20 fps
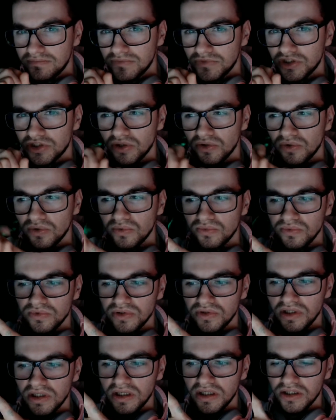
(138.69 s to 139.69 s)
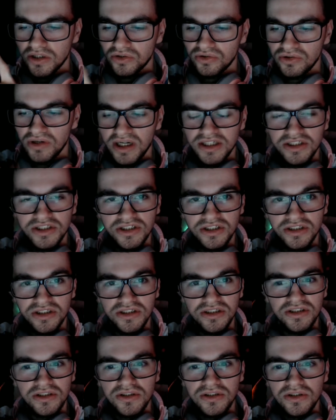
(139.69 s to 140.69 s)
So uh, Crash
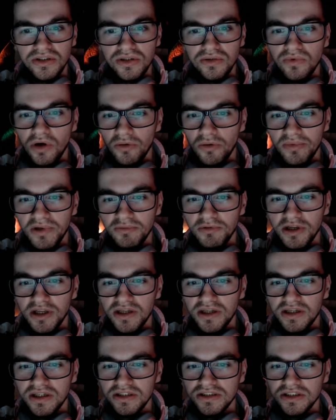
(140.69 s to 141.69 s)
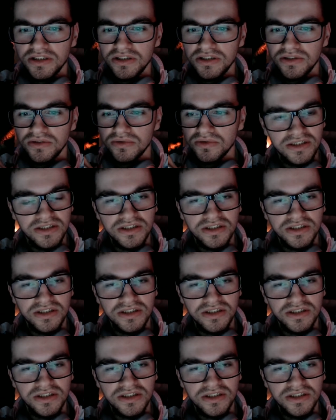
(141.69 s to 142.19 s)
won't be being continued.